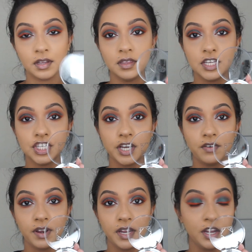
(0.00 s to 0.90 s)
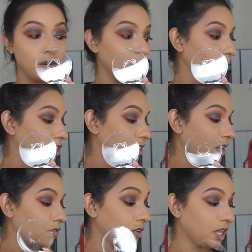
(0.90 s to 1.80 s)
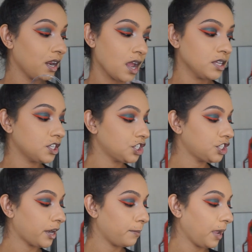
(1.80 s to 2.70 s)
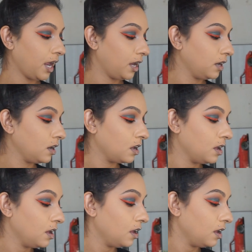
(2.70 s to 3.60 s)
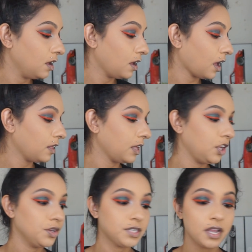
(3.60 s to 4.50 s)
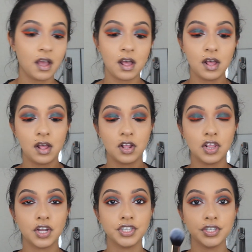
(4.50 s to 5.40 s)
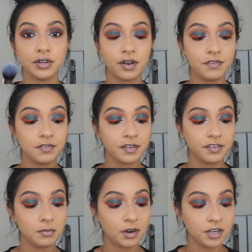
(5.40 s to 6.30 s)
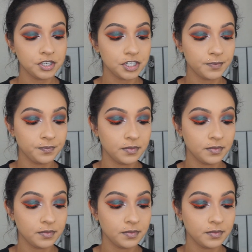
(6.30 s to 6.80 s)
This shade right here, which is that really nice champagne. I like using a larger fluffy brush.